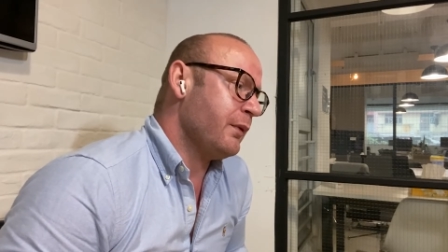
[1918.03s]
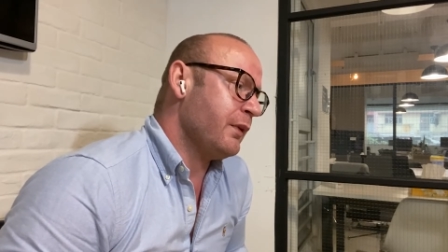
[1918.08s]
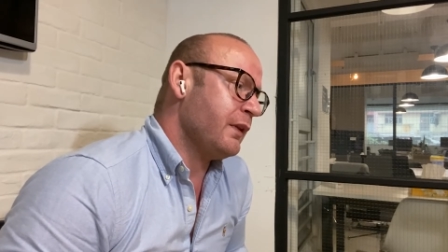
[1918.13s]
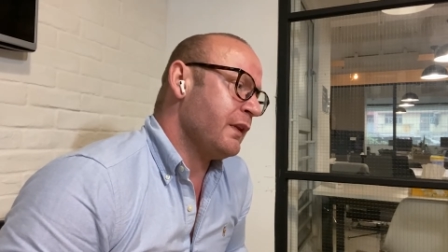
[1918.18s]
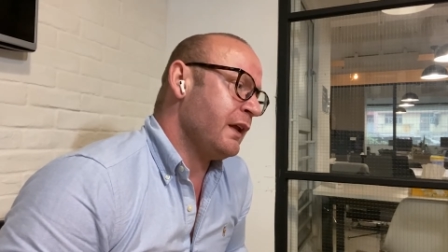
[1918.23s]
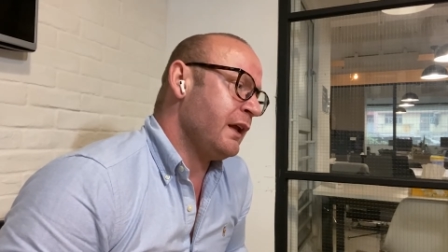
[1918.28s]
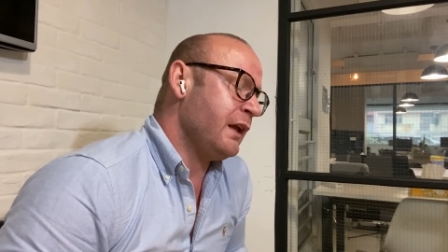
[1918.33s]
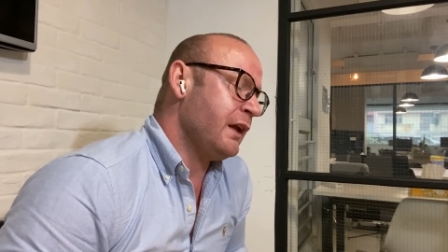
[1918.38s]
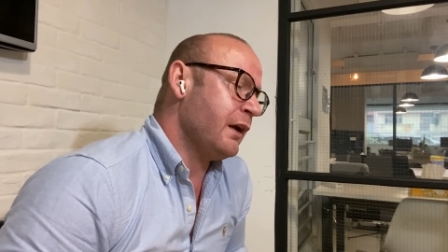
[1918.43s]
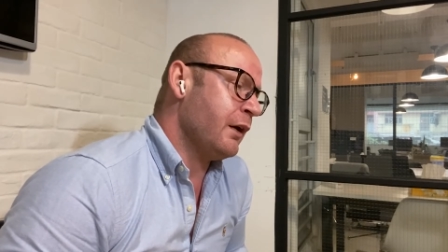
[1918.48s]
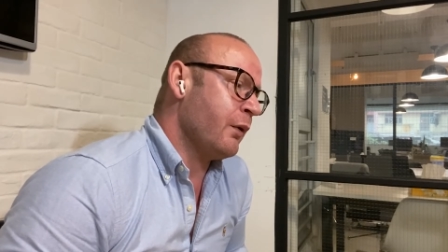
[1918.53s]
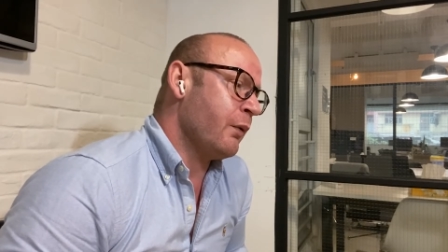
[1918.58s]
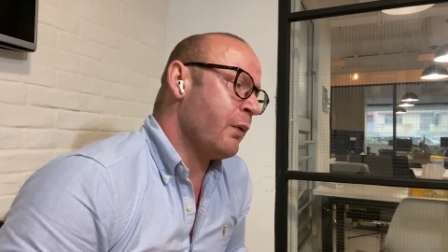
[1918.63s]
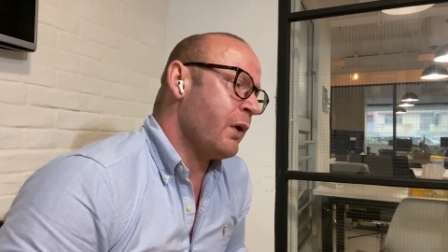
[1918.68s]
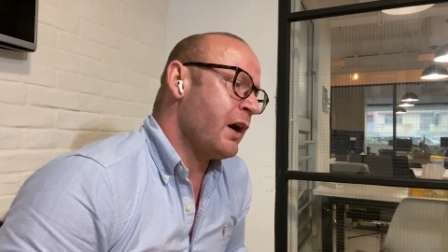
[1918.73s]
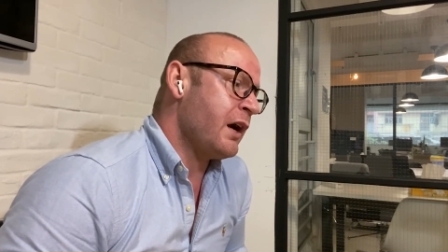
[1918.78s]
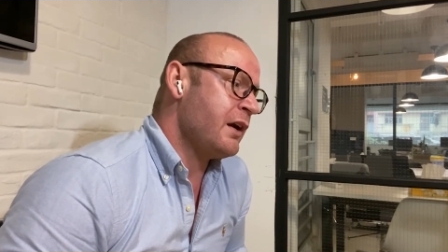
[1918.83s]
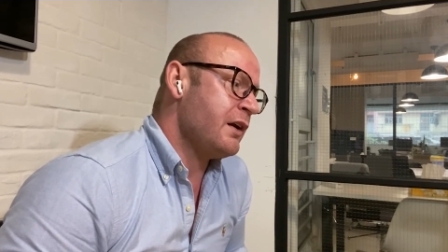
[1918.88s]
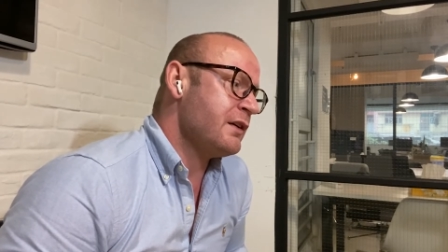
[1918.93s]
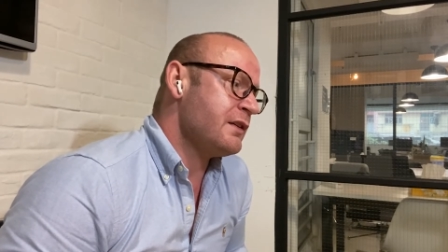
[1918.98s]
the
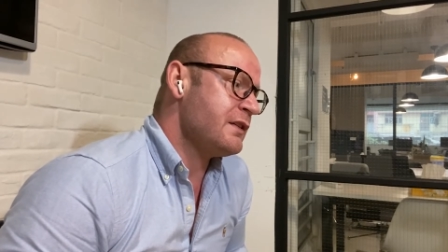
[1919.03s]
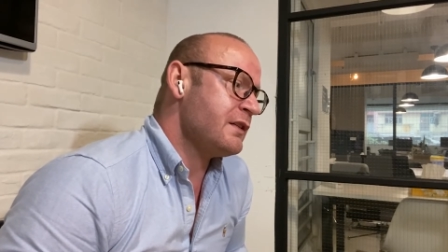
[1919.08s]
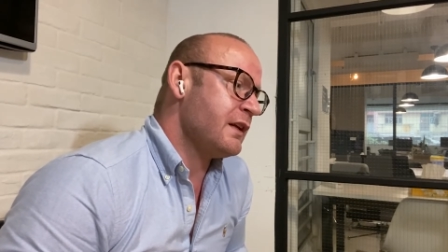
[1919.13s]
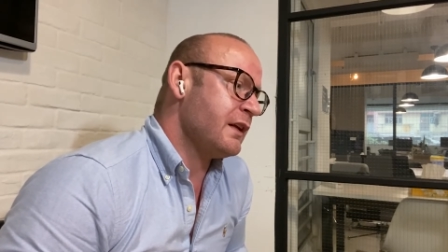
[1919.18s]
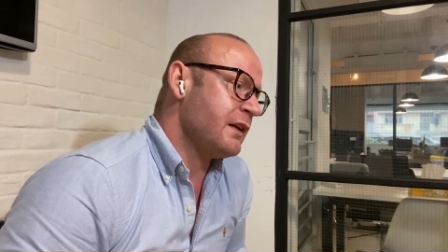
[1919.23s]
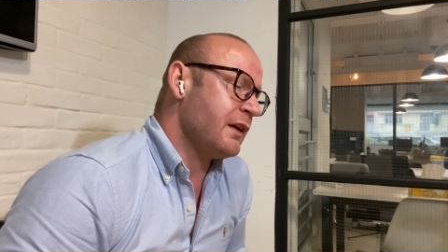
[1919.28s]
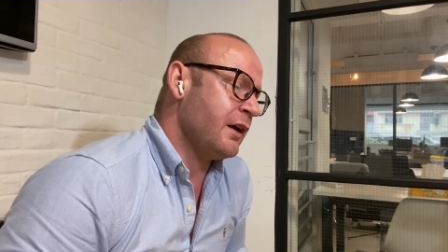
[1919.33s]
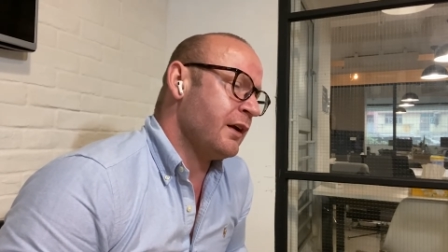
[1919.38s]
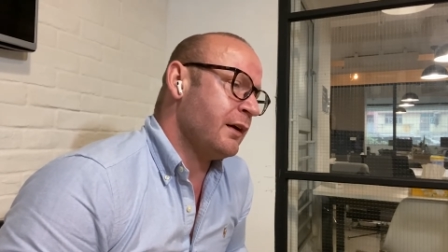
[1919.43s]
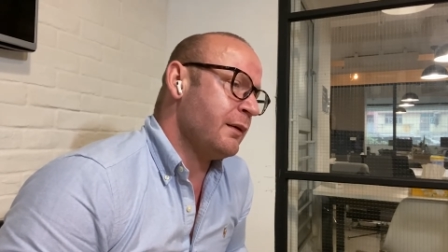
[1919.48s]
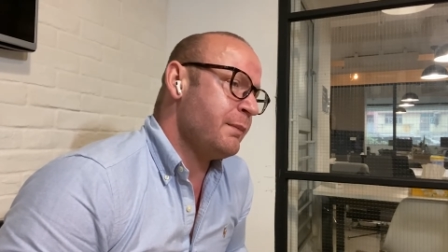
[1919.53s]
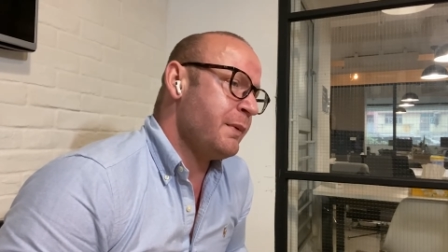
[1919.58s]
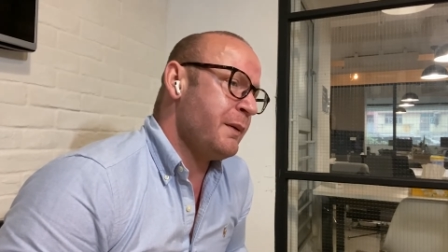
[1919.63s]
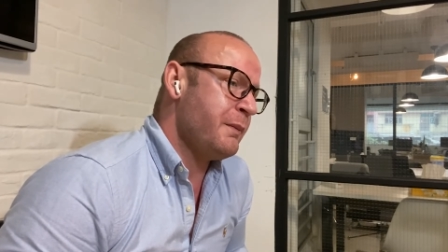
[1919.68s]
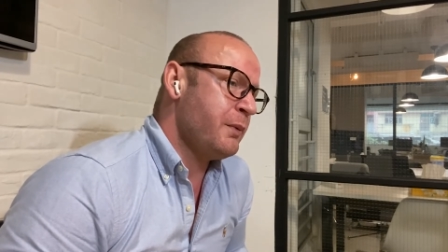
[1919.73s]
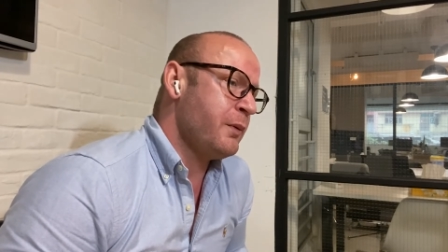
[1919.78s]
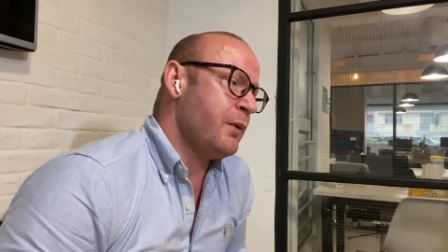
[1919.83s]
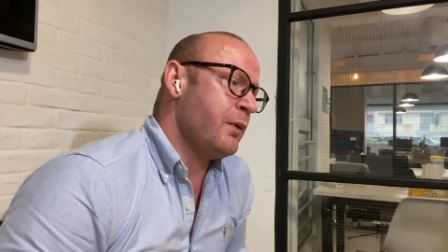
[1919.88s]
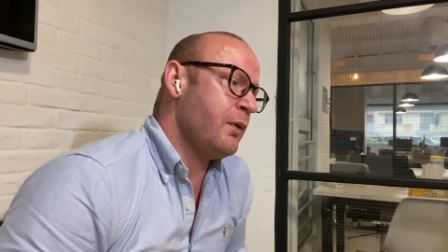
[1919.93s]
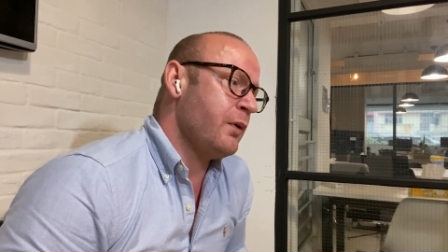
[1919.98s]
awareness that other
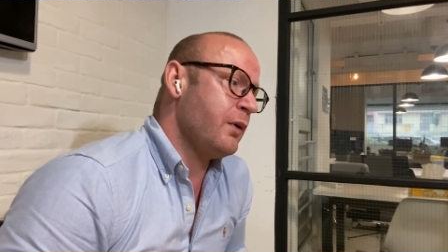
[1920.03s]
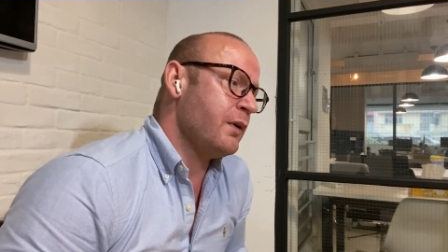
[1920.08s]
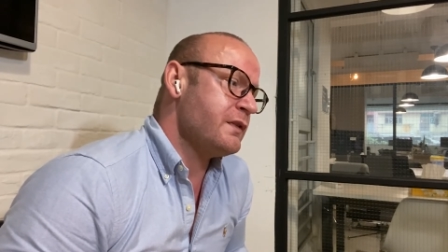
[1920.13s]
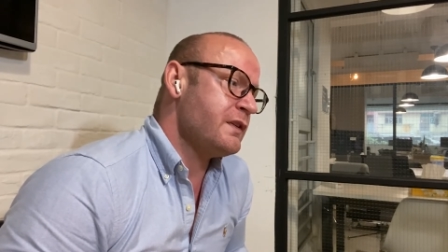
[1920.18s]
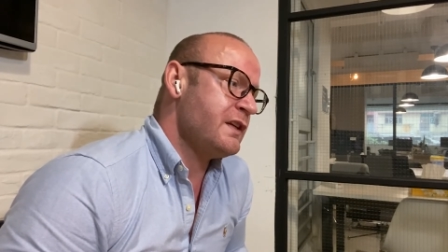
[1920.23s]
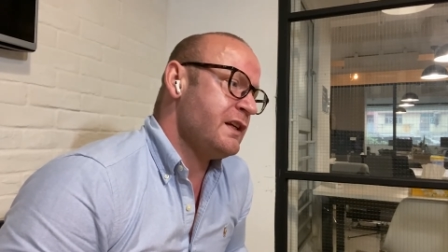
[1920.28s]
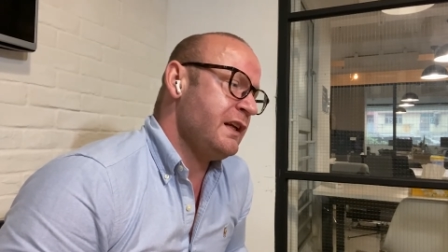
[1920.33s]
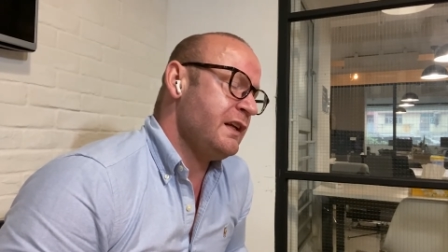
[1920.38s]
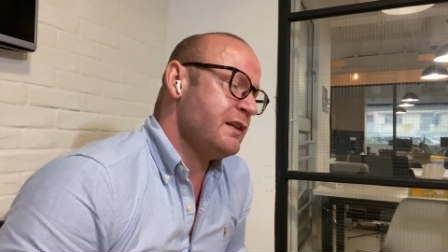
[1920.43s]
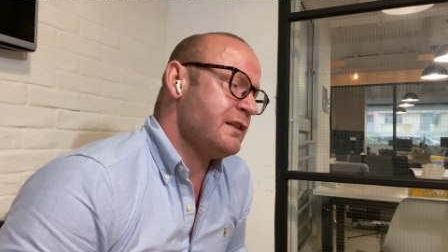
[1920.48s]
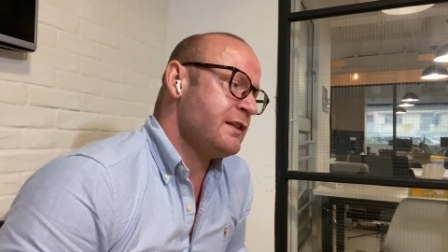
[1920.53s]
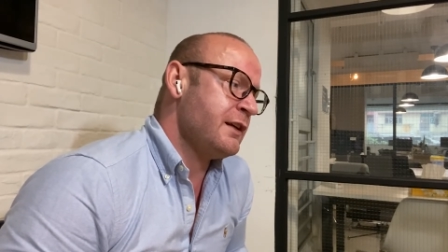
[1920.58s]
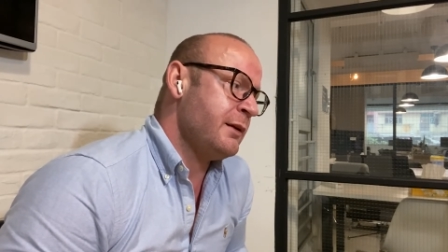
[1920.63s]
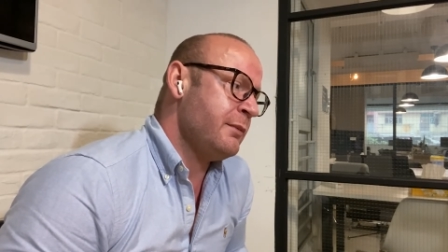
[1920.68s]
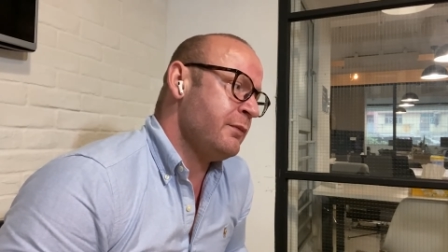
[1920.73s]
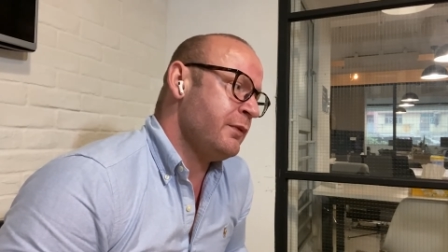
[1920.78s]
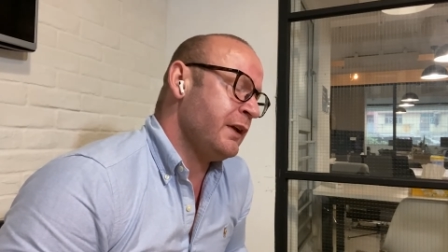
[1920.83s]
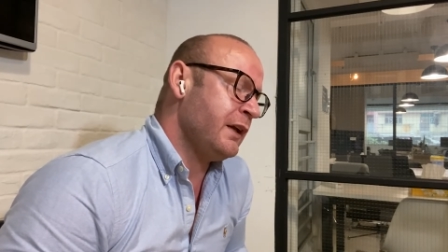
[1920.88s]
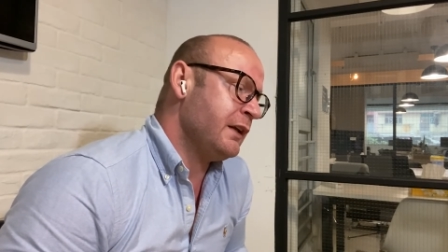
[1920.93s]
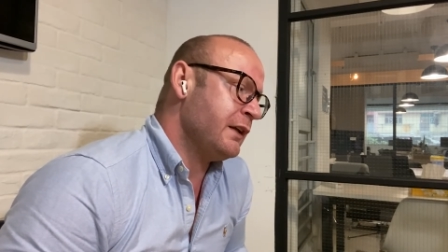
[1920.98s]
people see the same
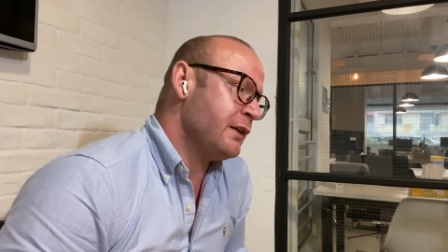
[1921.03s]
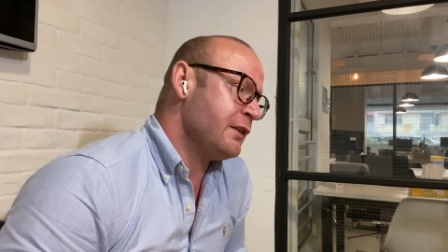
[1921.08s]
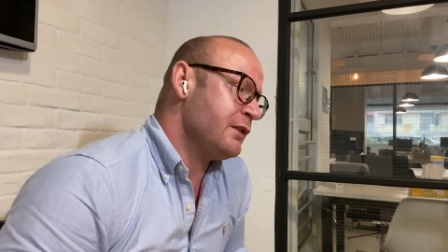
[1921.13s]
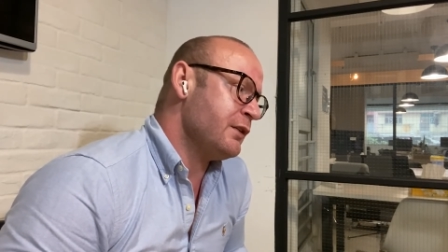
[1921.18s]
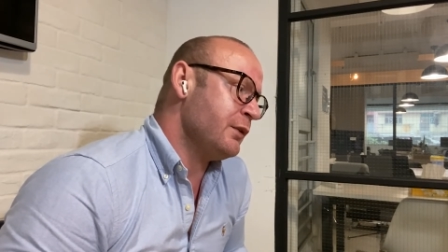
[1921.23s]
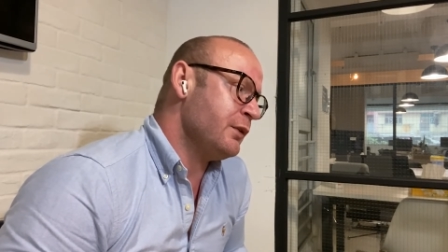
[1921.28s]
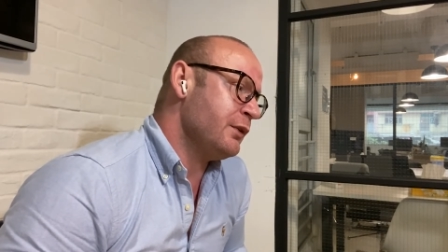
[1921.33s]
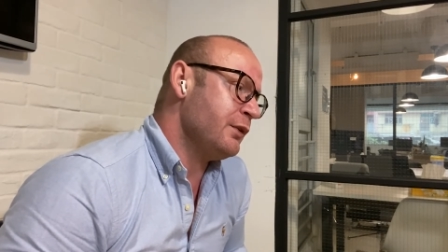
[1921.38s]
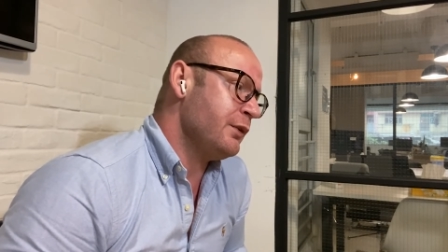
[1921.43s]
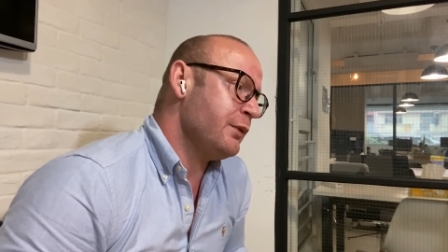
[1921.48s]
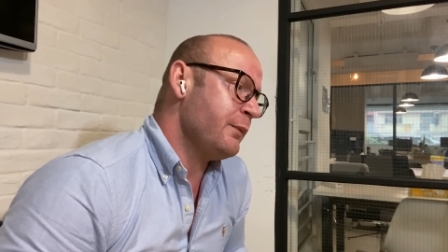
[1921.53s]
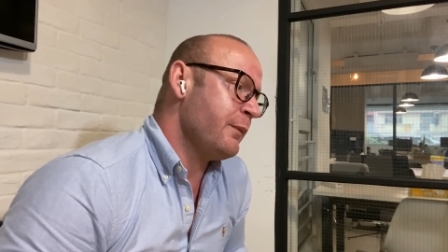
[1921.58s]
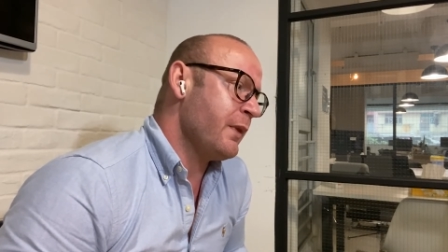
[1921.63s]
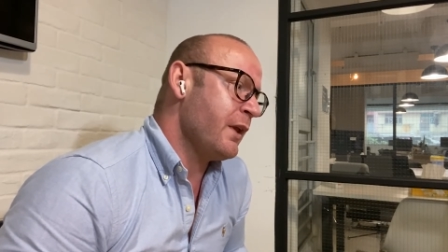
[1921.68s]
thing that you do,